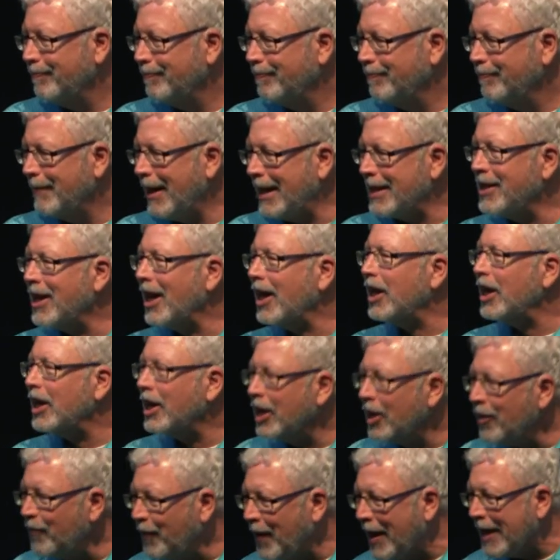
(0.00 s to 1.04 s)
That's not going to
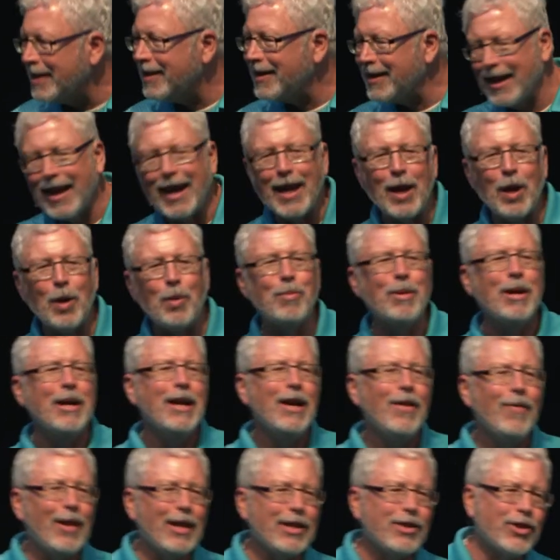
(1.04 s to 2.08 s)
convince Him
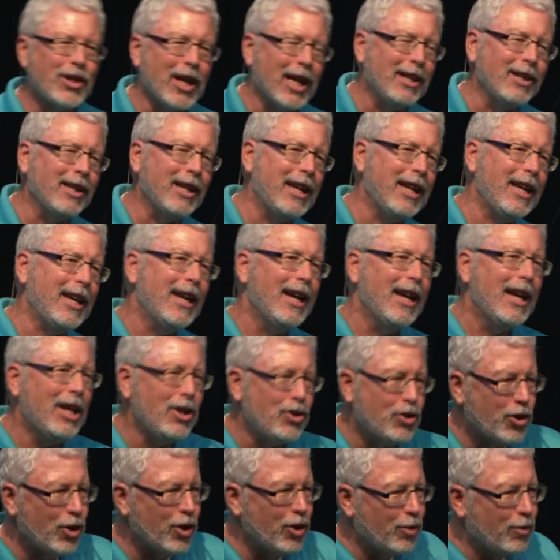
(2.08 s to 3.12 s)
that suddenly He
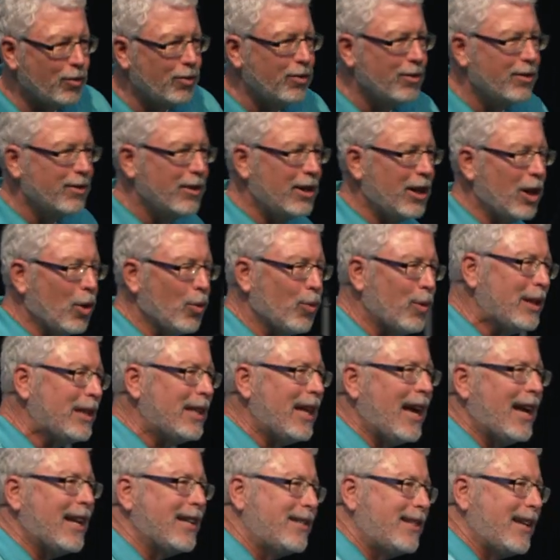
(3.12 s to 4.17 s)
should, you know,
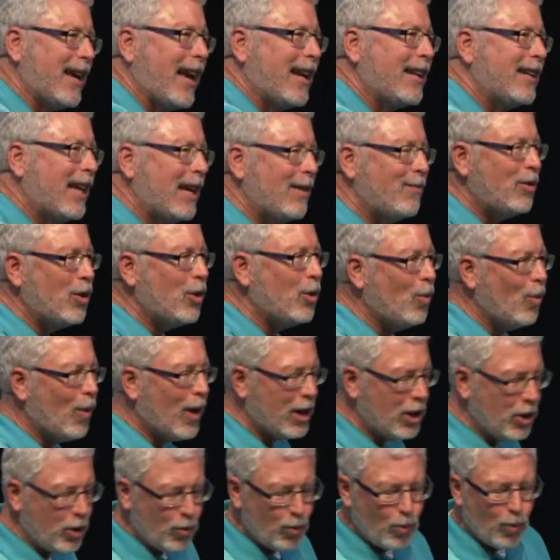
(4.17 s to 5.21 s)
relent and give you what
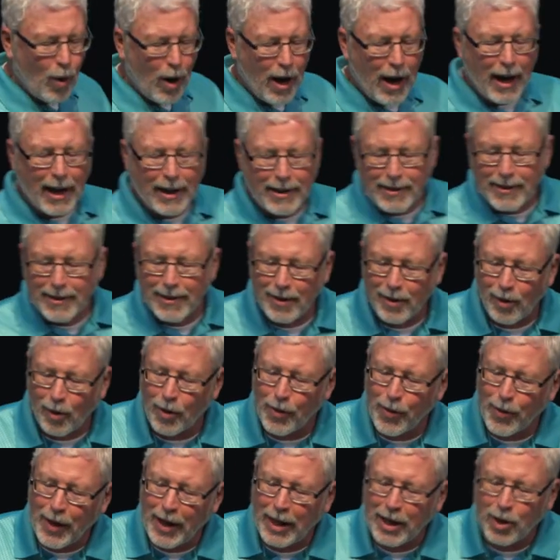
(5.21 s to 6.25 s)
you want or
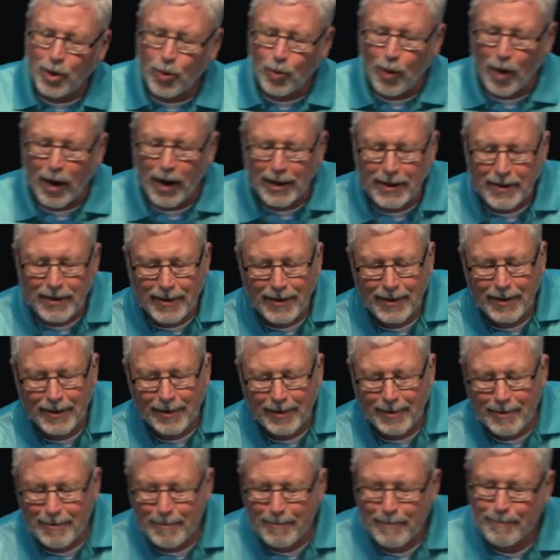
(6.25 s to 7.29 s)
think you want.
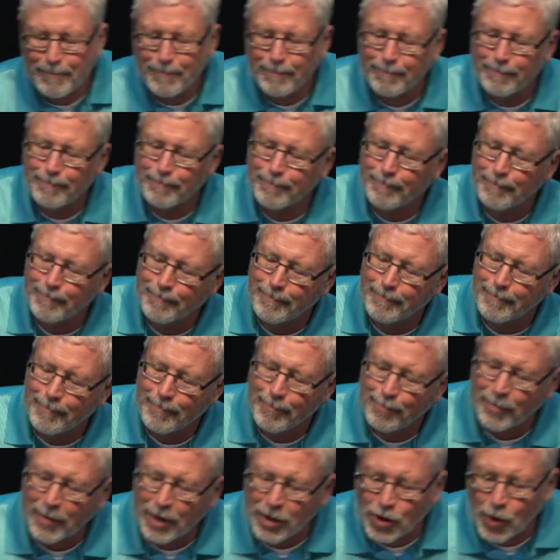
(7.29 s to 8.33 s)

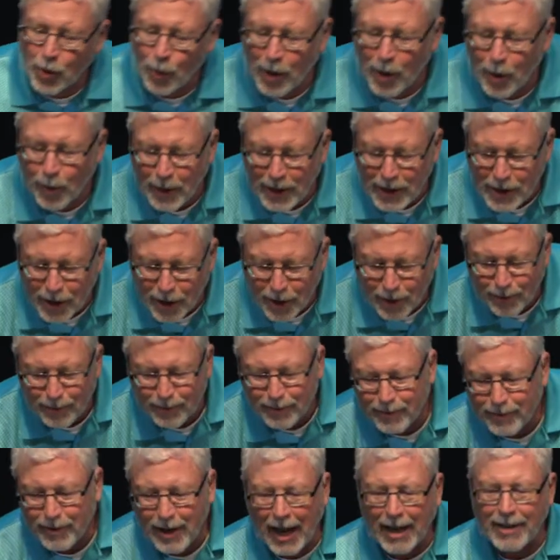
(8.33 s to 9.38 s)
And so, what do we do?
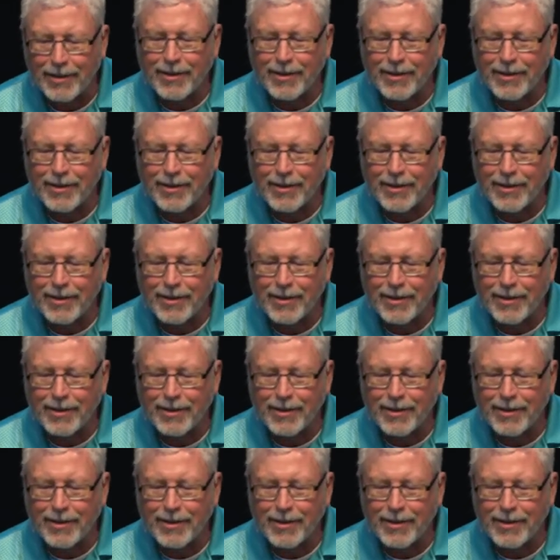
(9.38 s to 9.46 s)
God